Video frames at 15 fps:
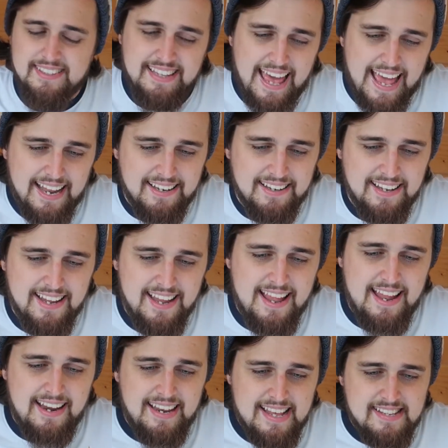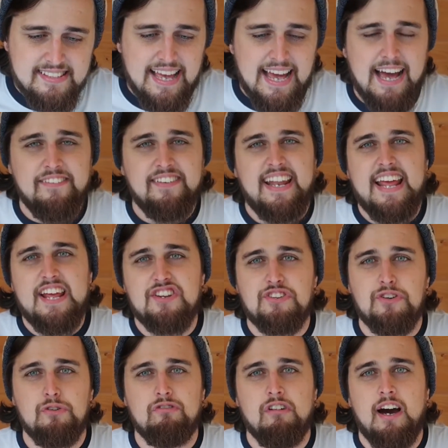Again, Leicester have an issue